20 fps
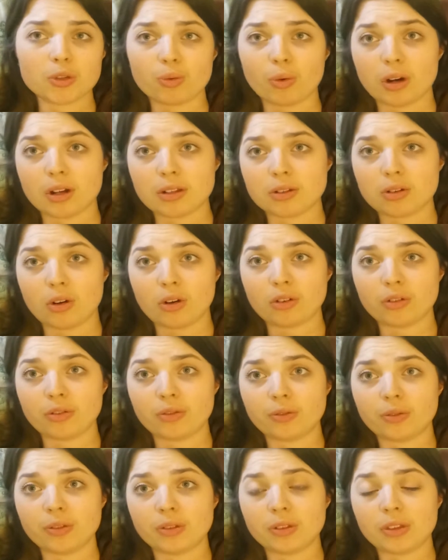worse
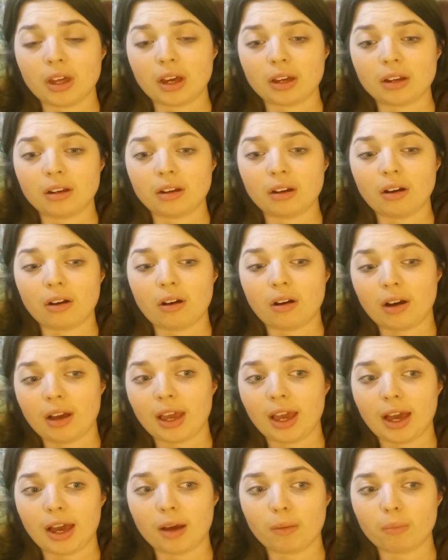off than I
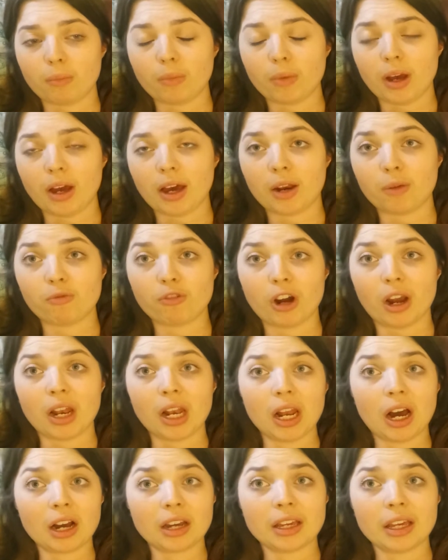am, and I'm very
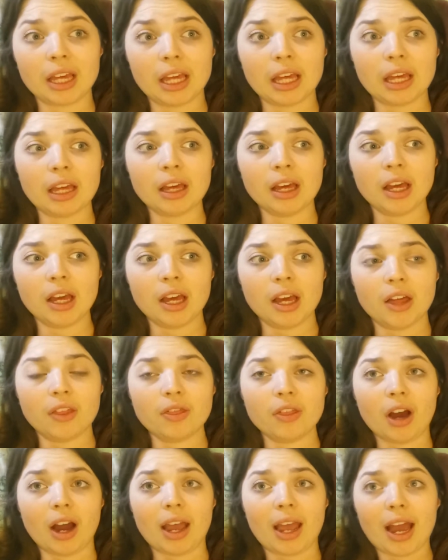lucky
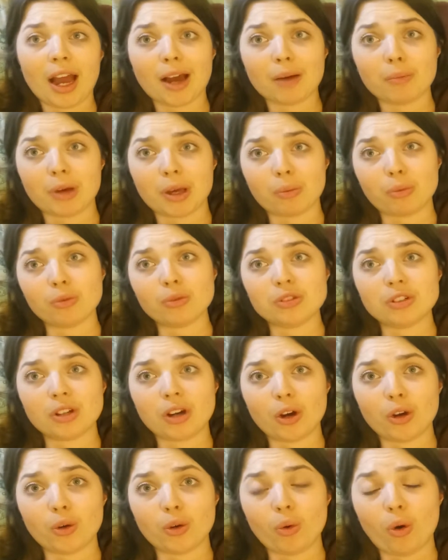that I am able to
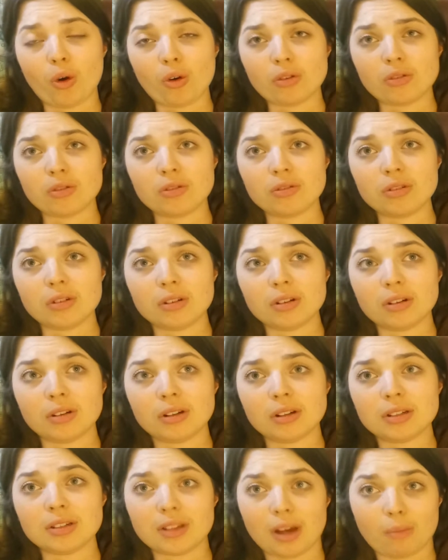go on
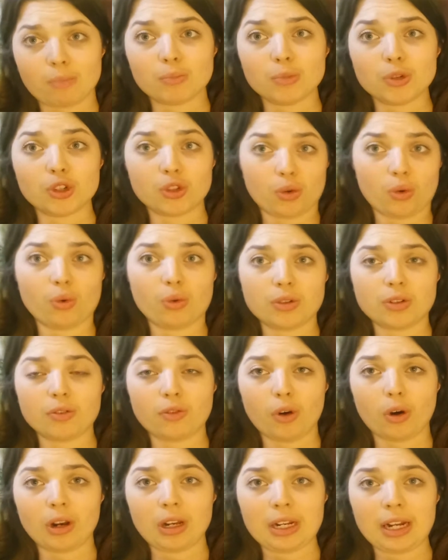some sort
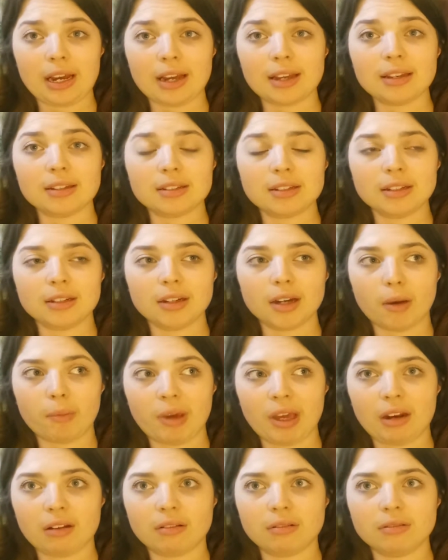of holidays. I
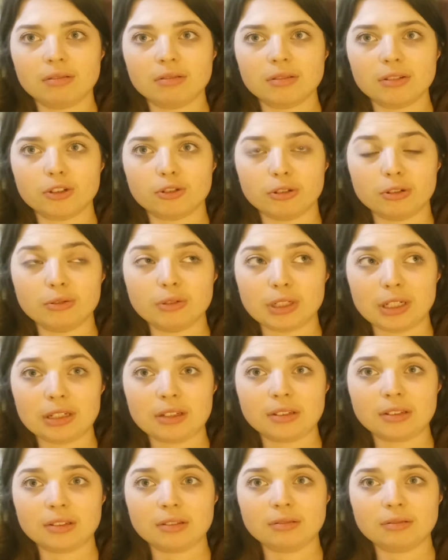mean,
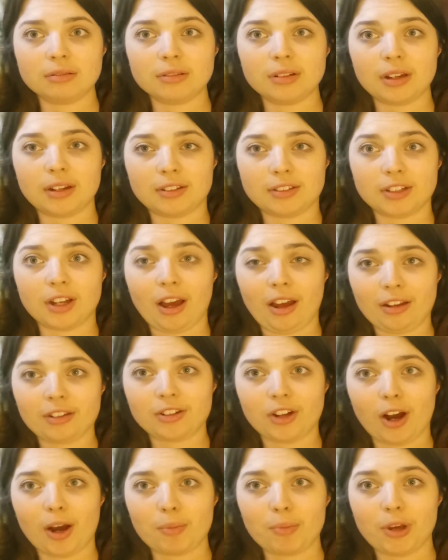cruises in a certain
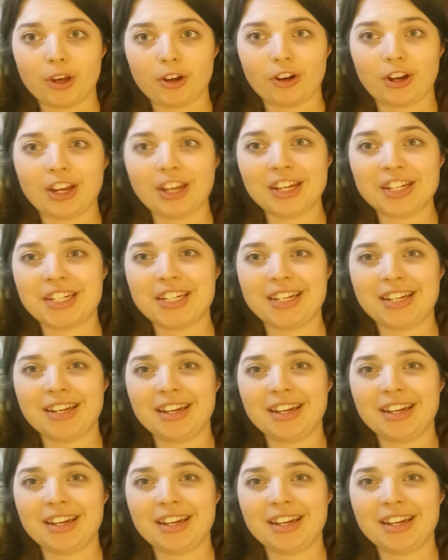time period